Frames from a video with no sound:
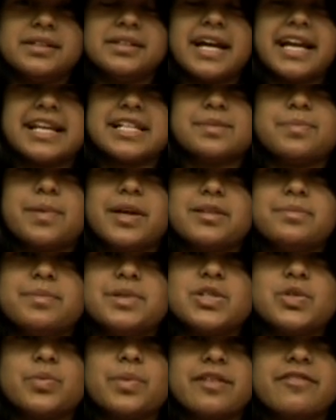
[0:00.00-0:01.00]

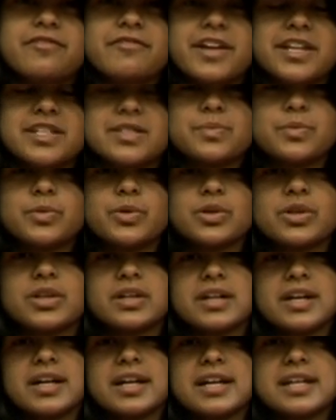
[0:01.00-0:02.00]
experiments when
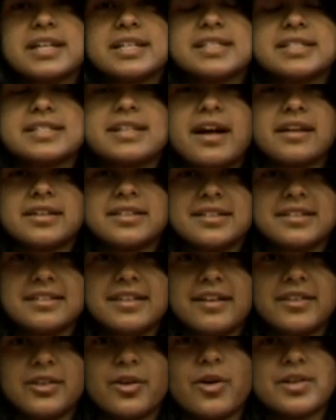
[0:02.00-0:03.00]
Facebook started
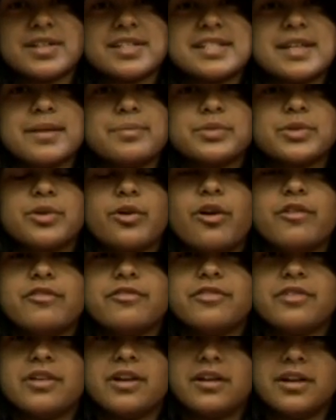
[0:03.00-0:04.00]
their concept
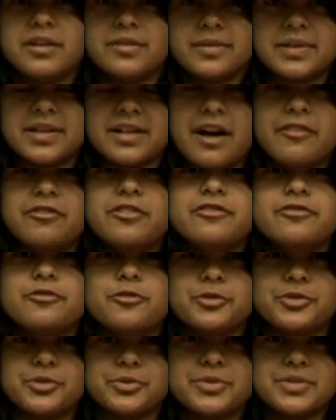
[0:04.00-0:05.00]
of cover
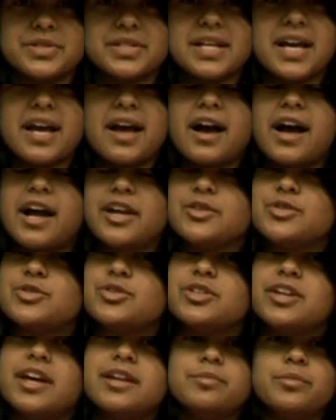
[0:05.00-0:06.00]
photos. I used
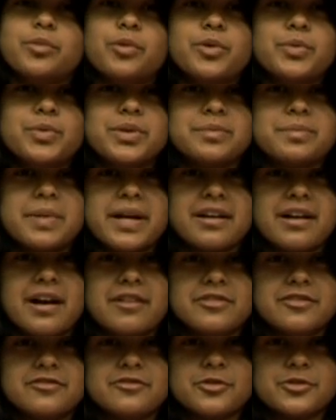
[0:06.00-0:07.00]
to get bored with my
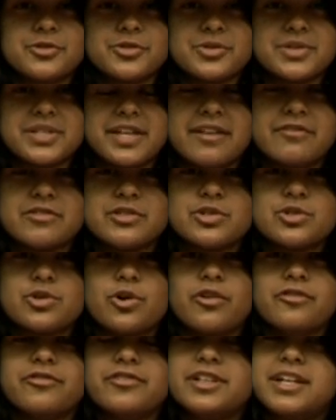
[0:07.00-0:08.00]
cover photos ever so
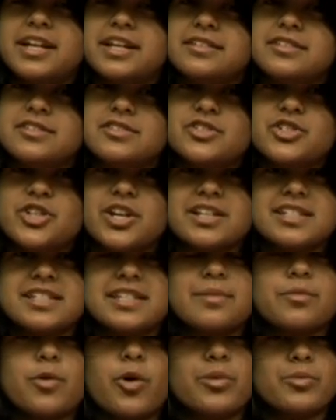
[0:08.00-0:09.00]
often and change
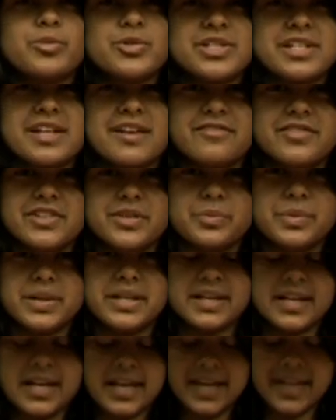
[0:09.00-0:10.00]
them almost every
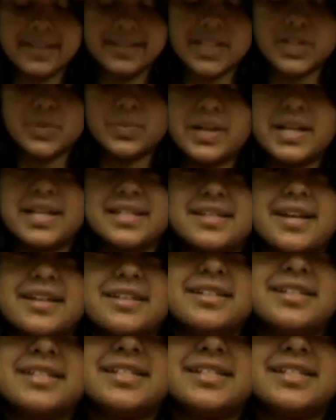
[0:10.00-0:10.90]
week. That's when I started